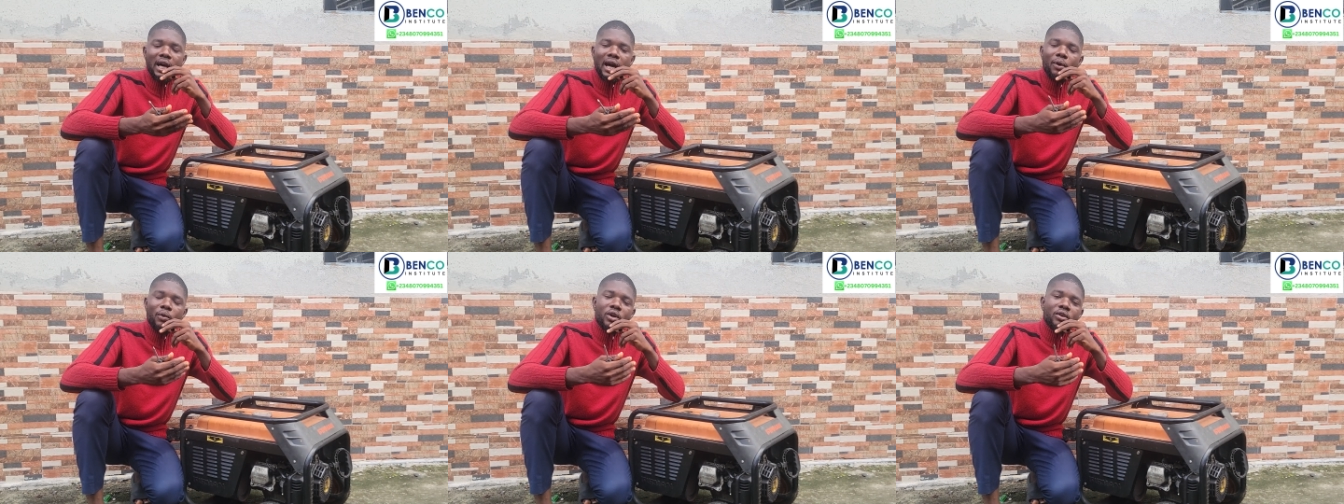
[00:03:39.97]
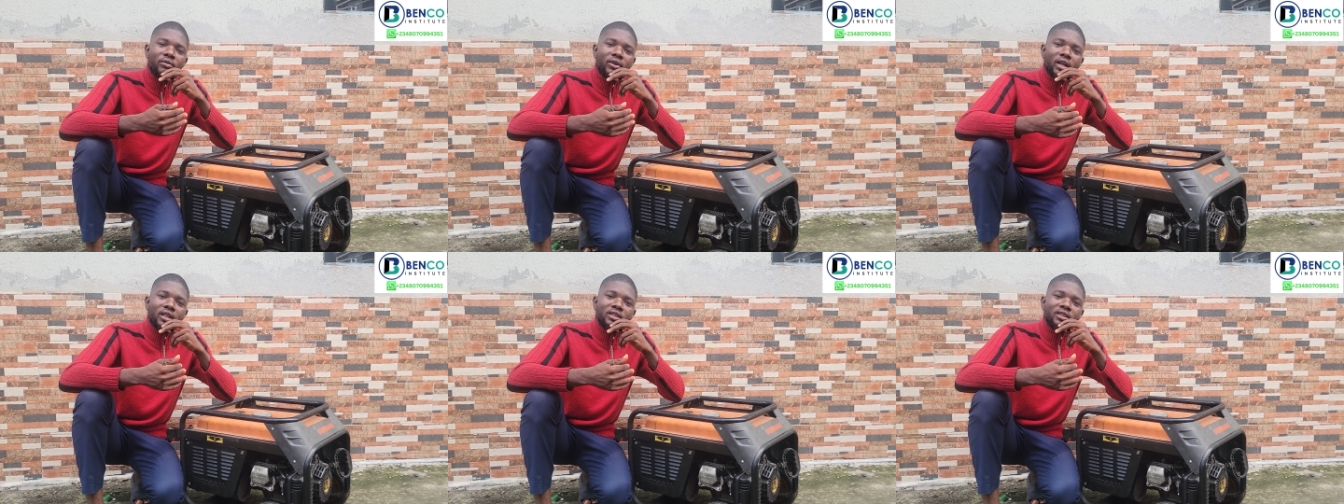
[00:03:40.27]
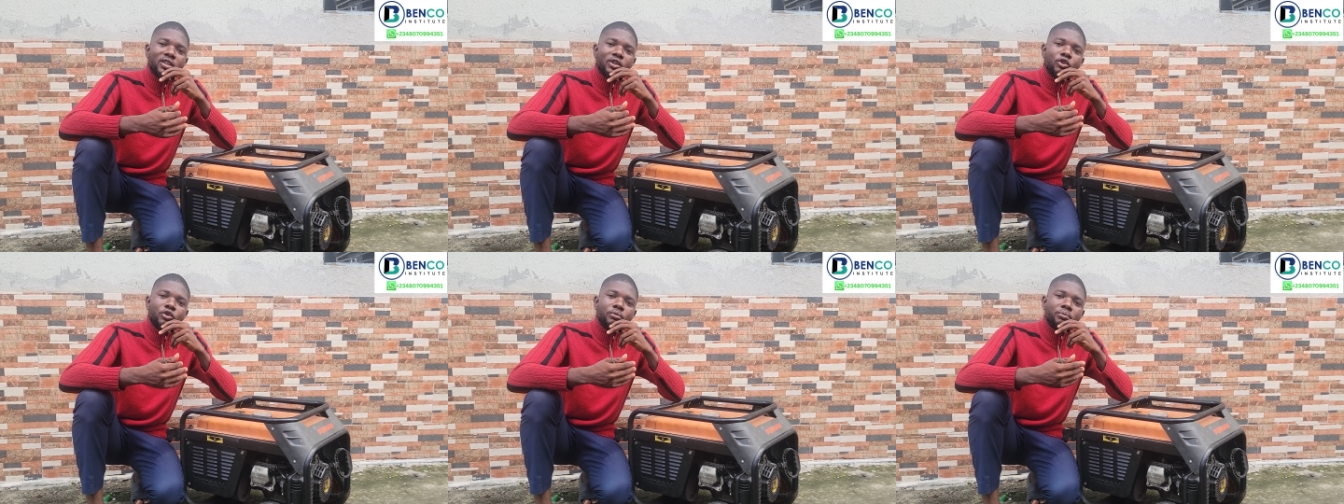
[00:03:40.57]
However,
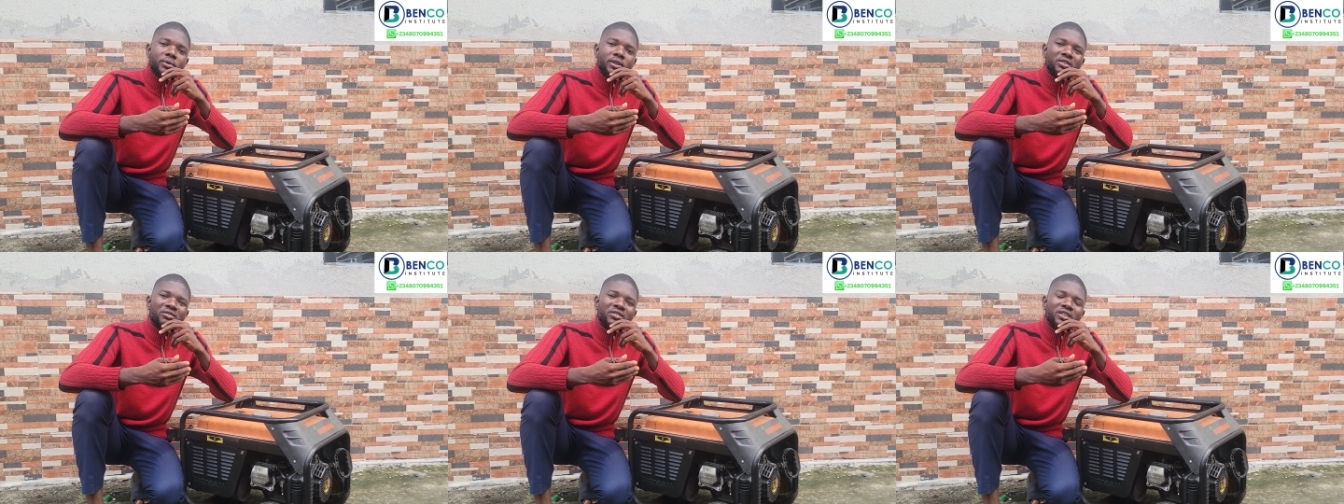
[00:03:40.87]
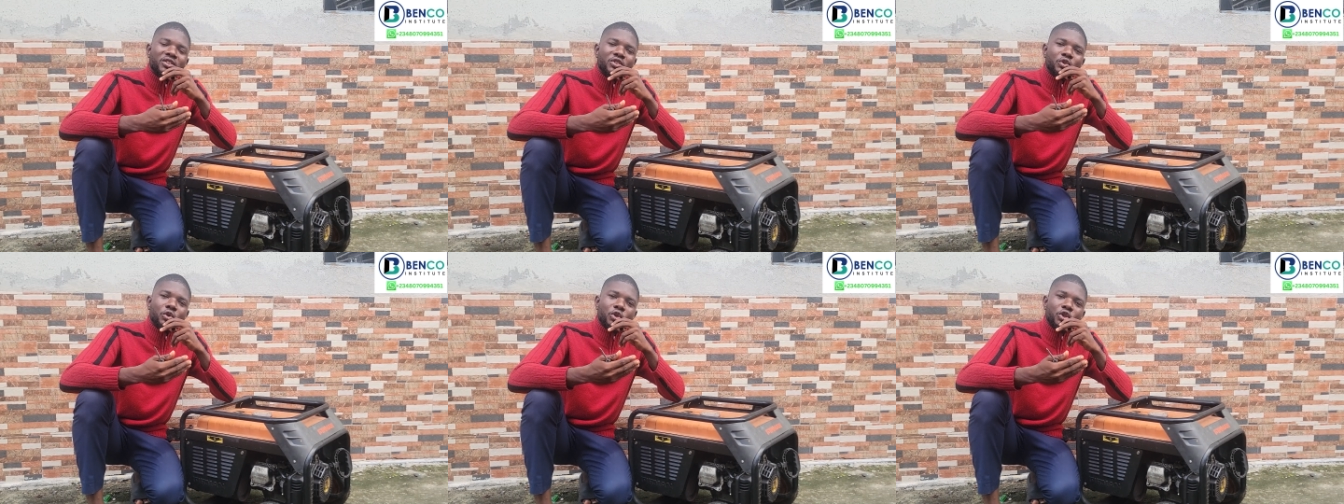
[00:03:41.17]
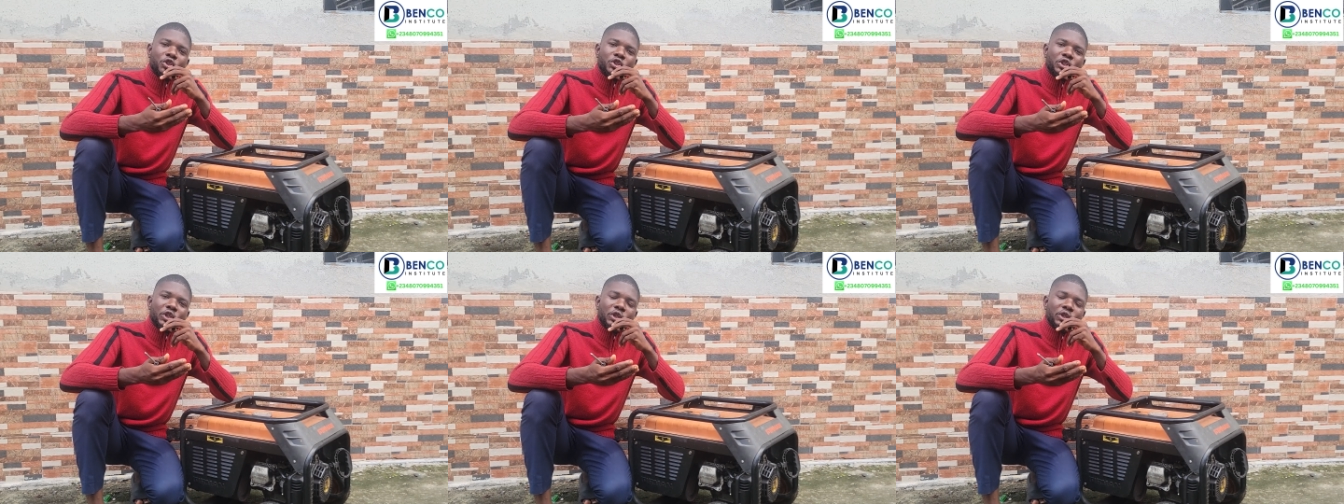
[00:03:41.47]
there will be
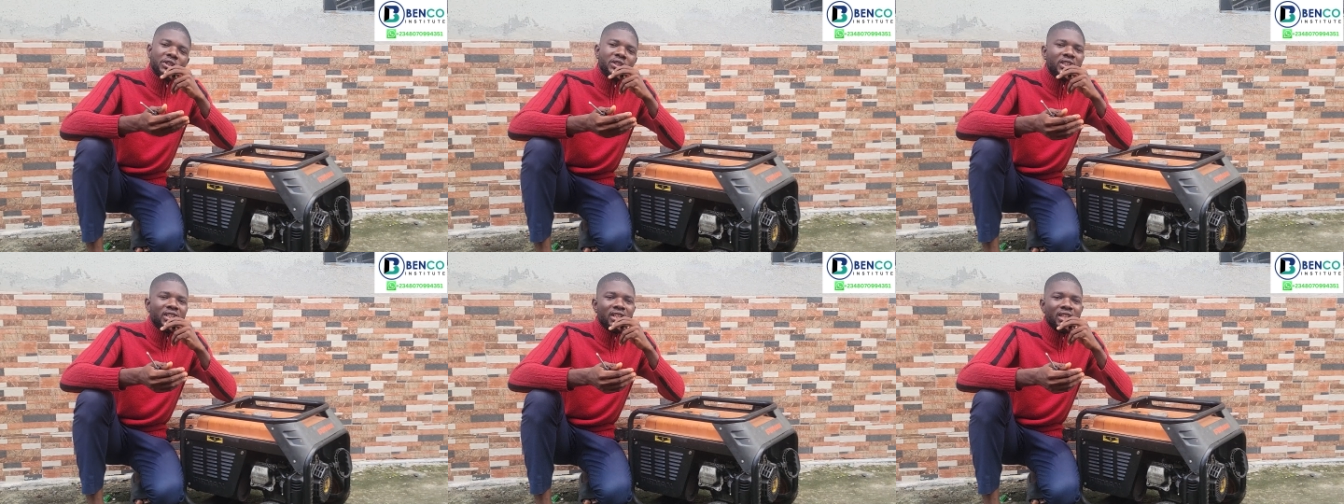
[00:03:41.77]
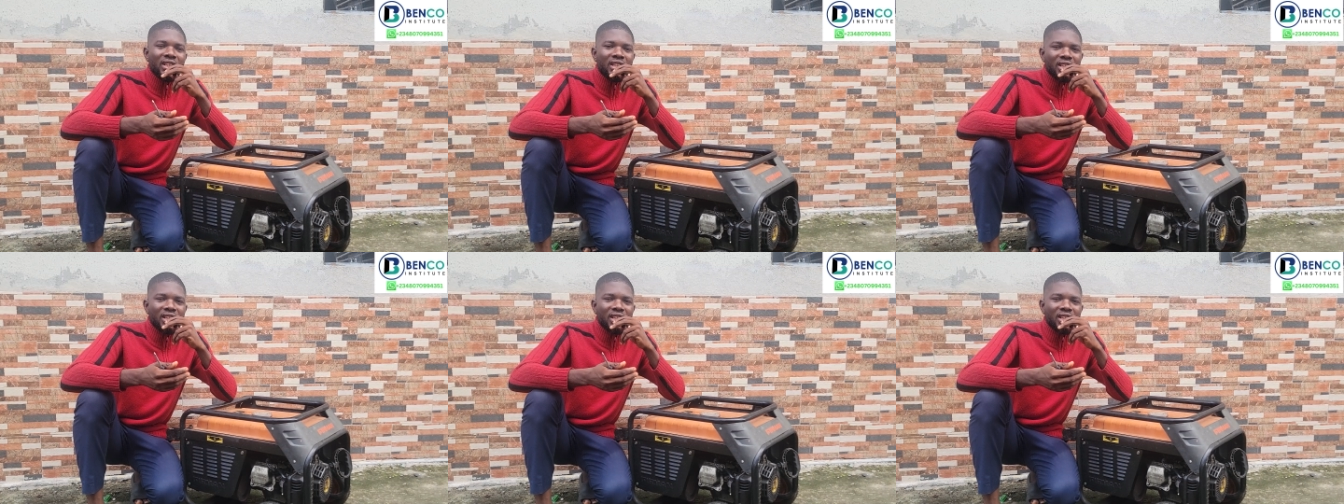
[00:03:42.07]
reduction